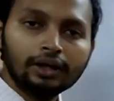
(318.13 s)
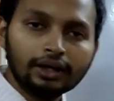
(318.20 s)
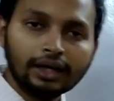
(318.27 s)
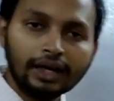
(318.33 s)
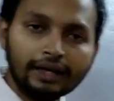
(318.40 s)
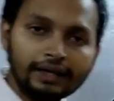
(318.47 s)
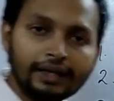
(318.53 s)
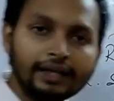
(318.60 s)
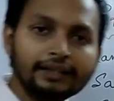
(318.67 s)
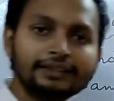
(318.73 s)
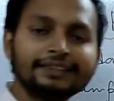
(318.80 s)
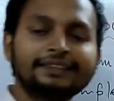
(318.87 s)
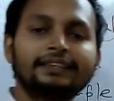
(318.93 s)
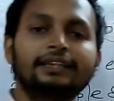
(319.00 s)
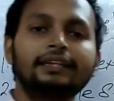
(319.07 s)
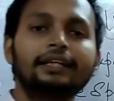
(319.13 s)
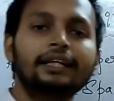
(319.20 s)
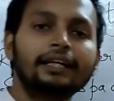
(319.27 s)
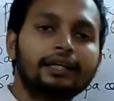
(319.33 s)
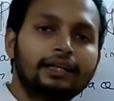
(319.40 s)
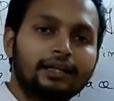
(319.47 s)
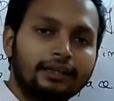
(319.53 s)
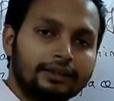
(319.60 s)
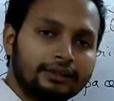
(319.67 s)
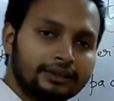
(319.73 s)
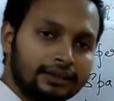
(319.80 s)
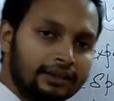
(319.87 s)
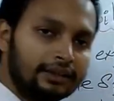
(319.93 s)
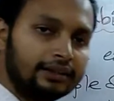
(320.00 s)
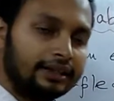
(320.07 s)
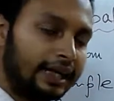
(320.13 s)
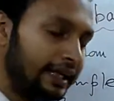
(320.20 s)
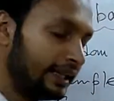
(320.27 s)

contains 13 cards. That